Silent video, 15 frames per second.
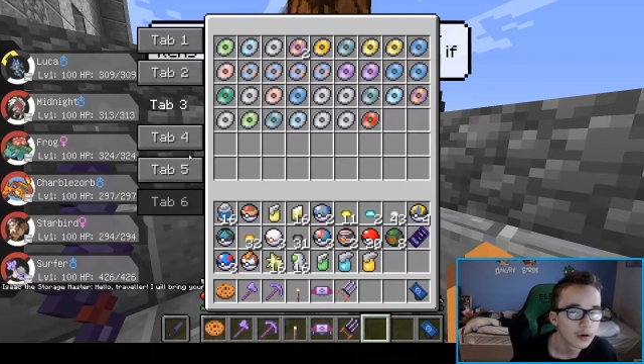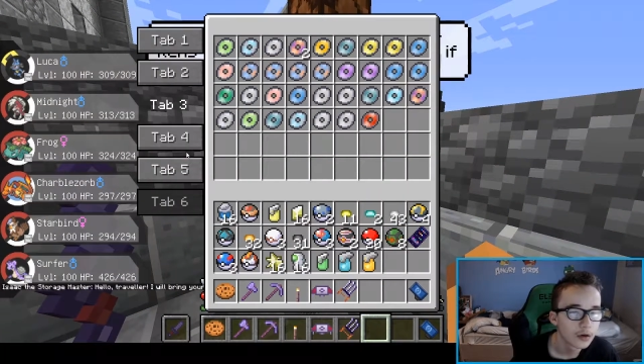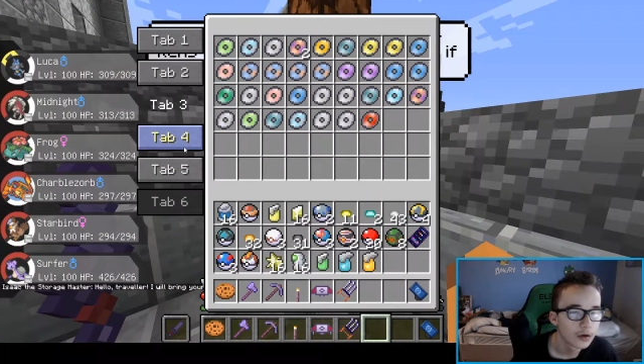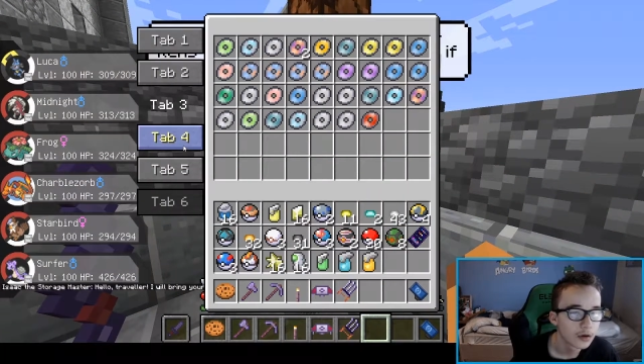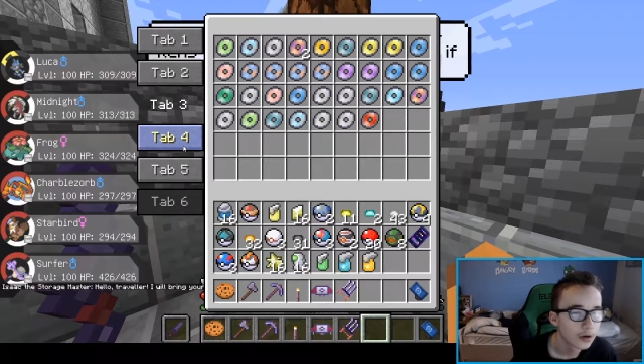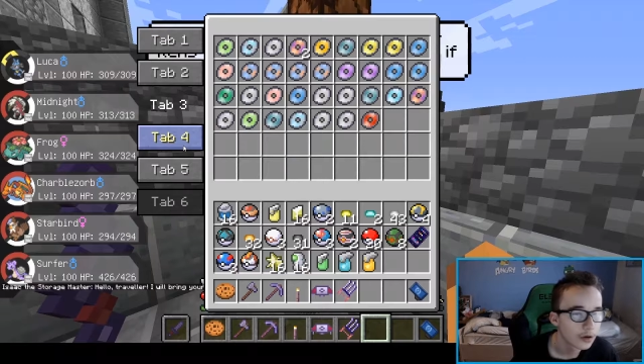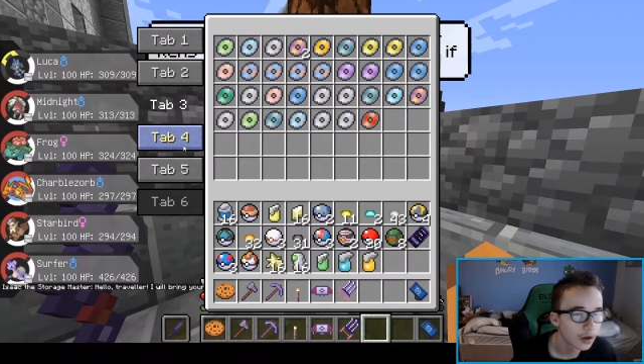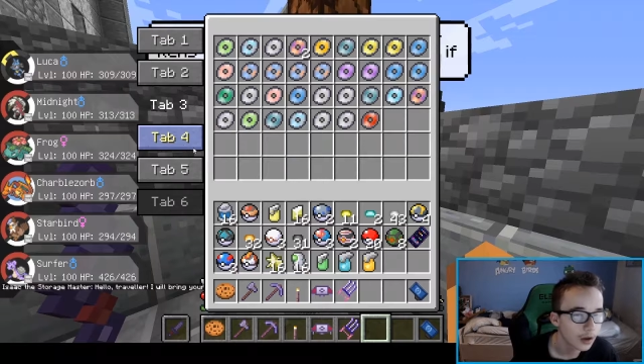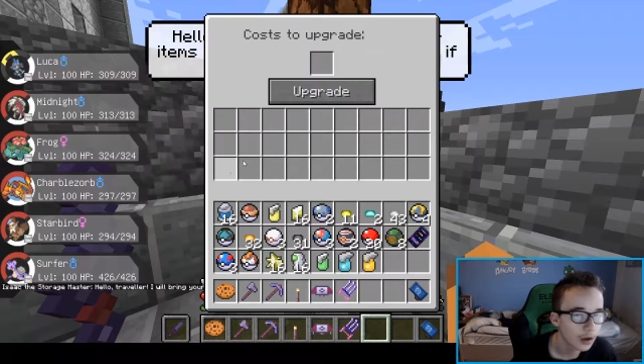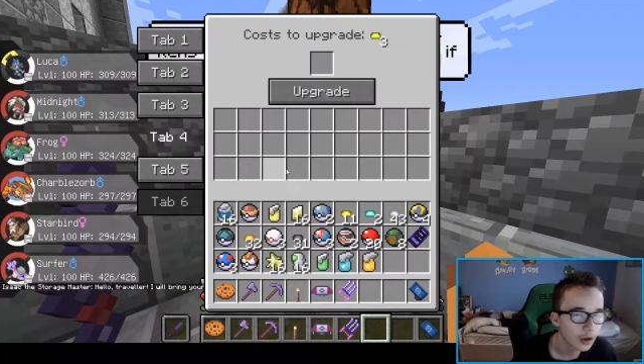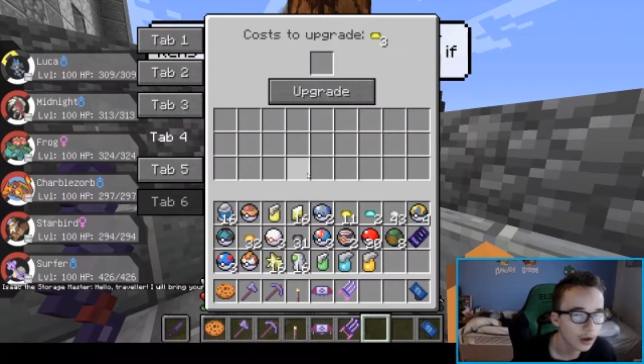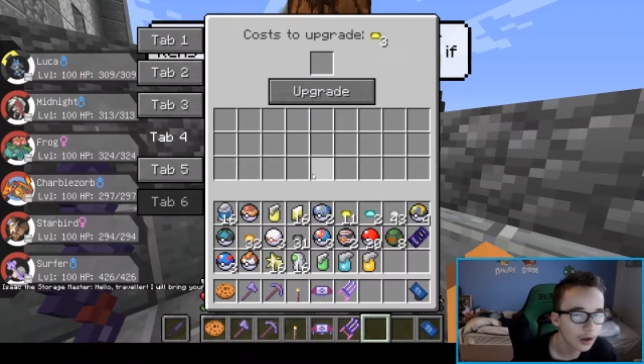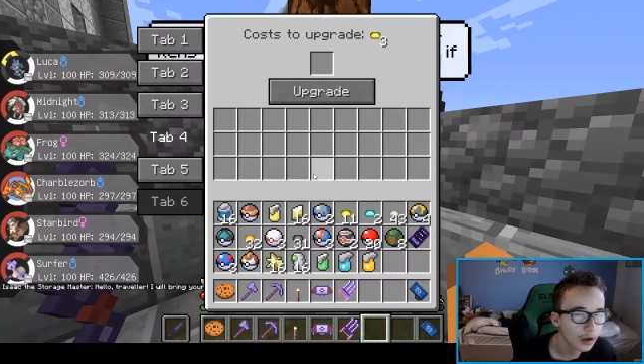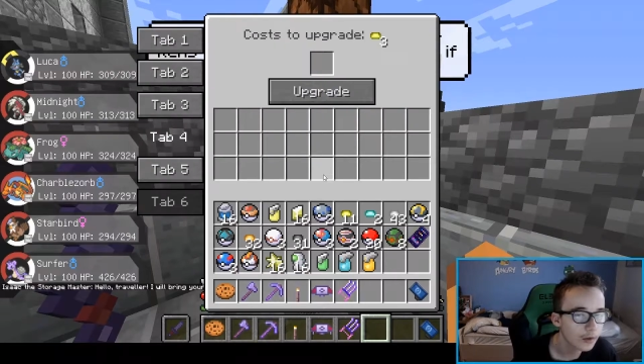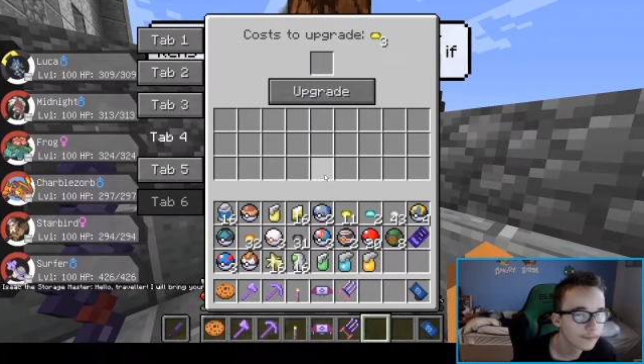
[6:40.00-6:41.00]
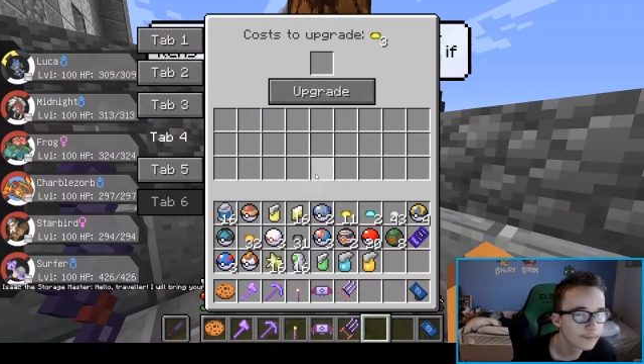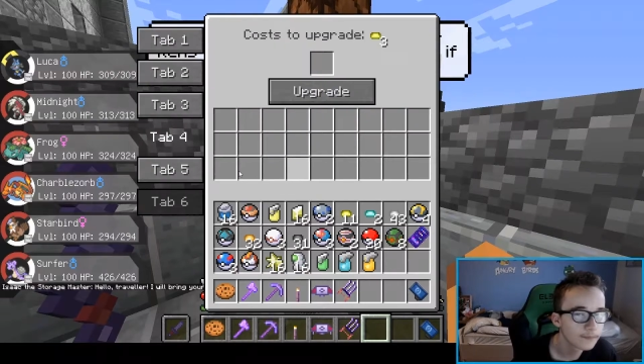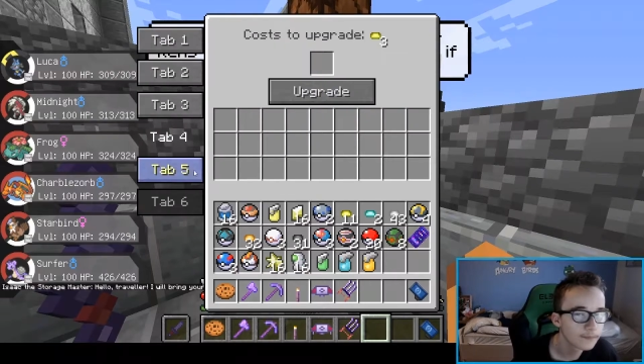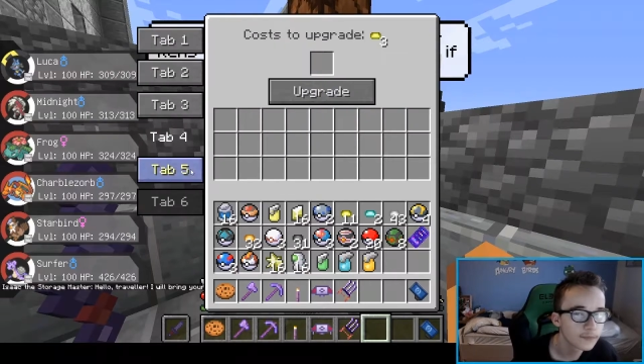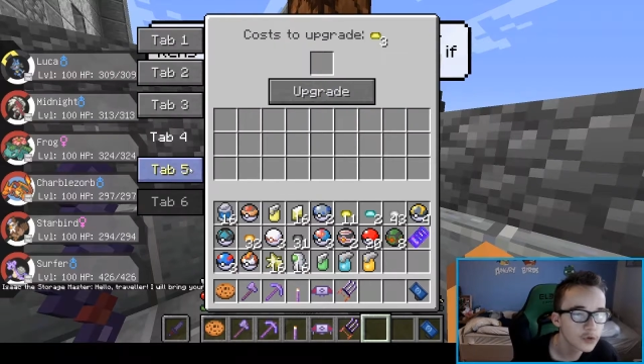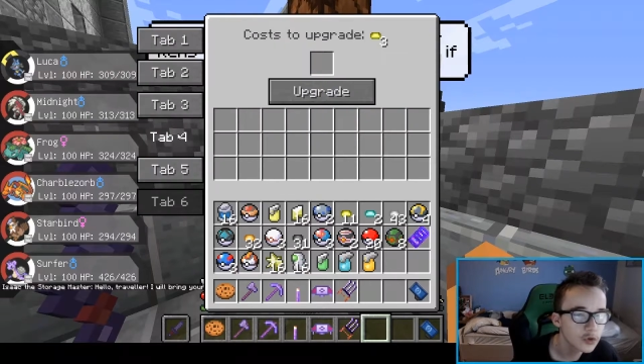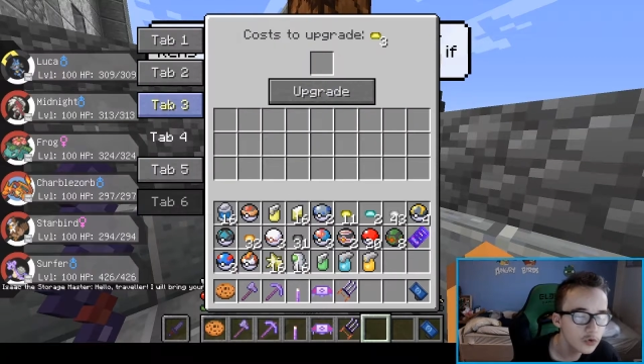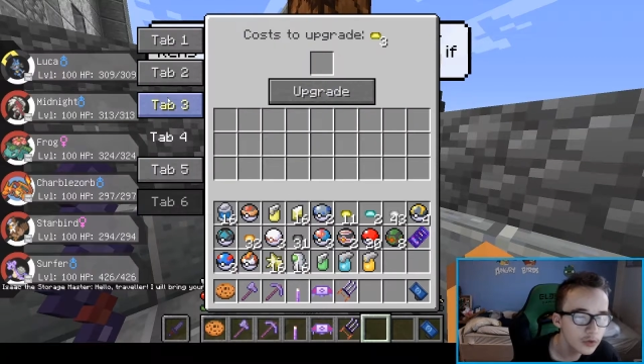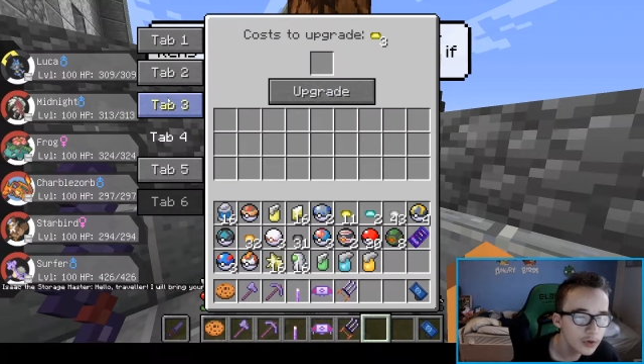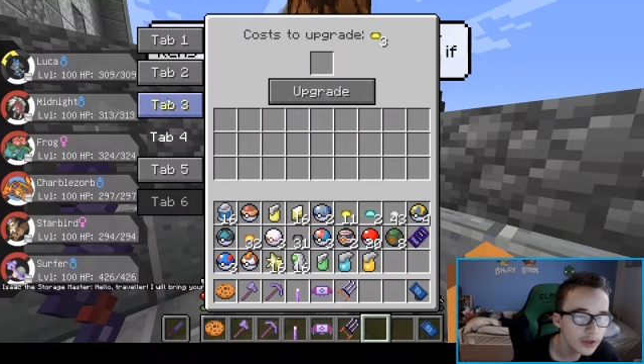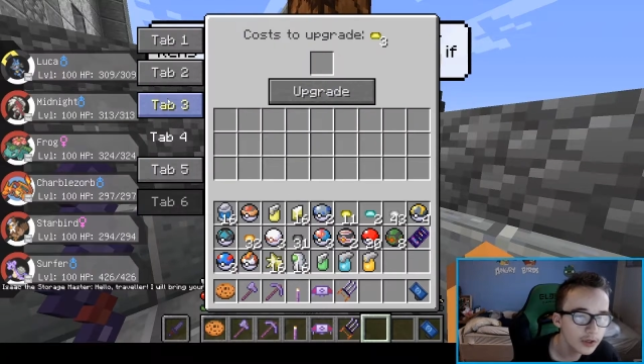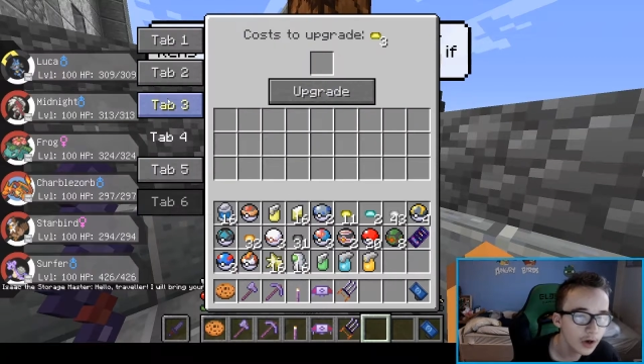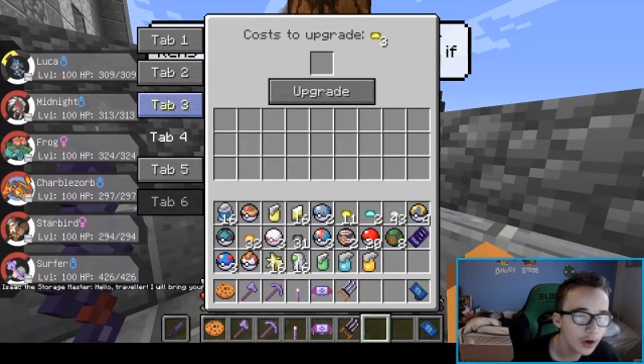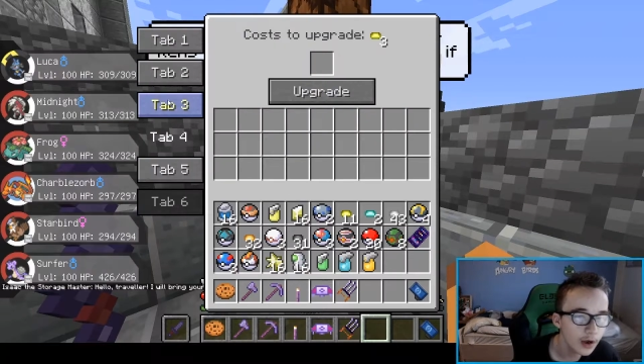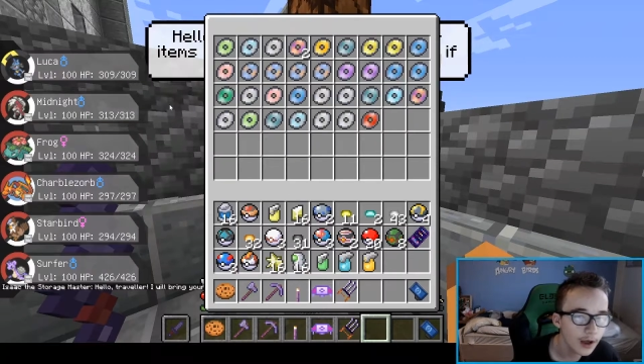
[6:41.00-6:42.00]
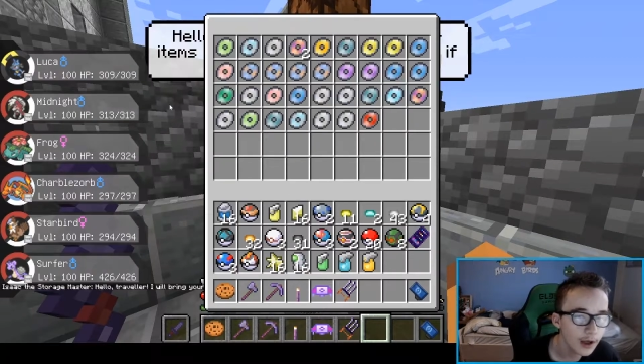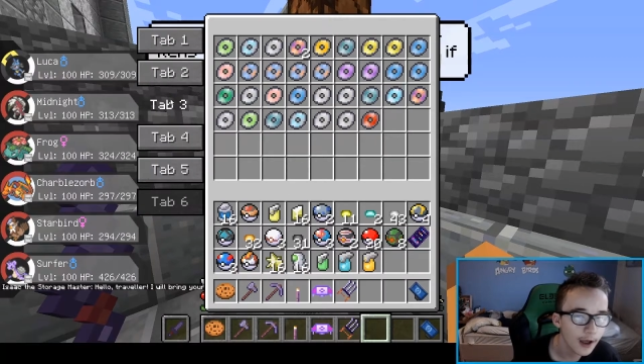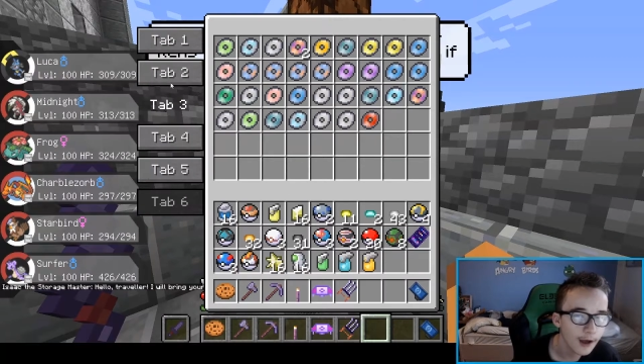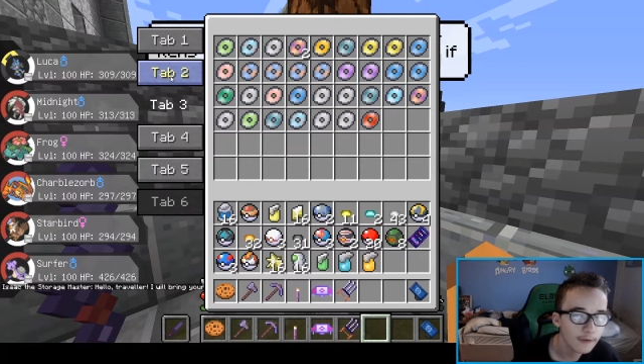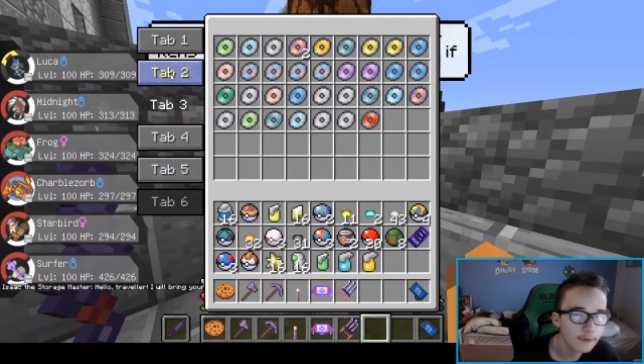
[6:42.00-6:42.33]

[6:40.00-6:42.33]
Um, do we not have